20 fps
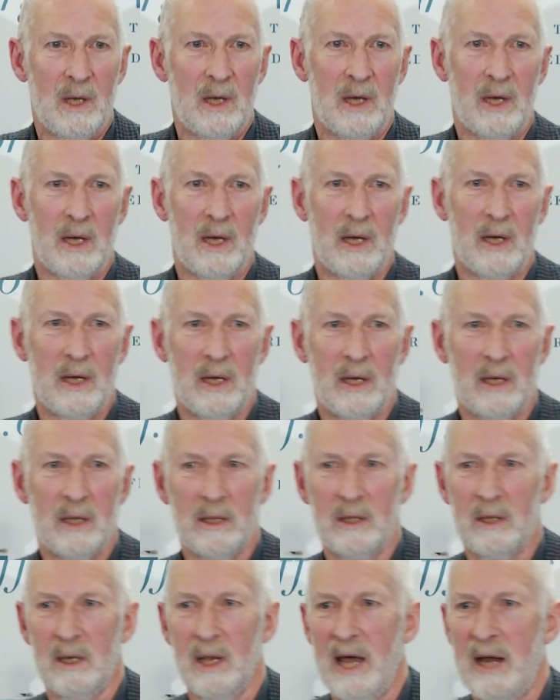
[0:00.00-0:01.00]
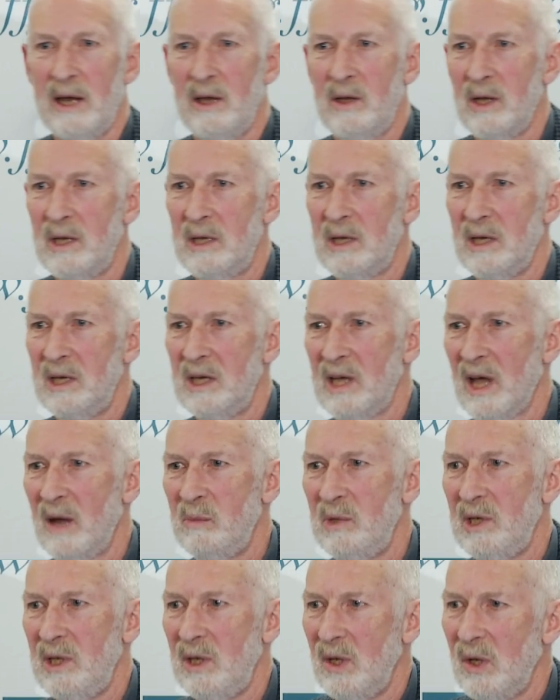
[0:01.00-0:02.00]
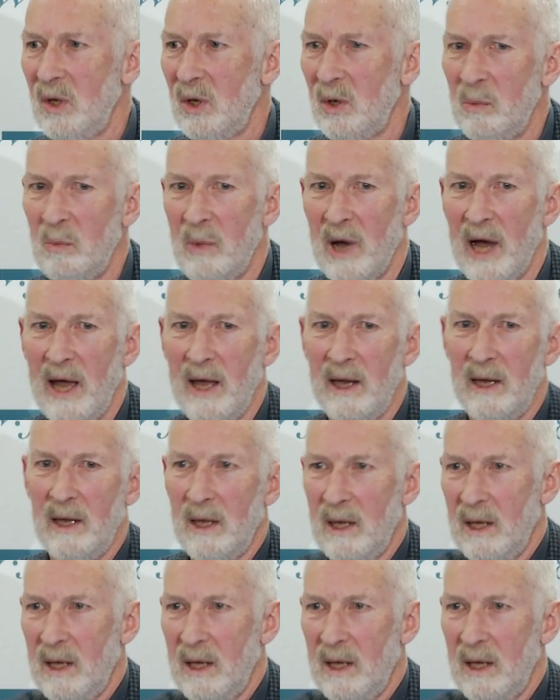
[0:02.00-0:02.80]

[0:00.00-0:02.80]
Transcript: Uh, a lot of good could come to you by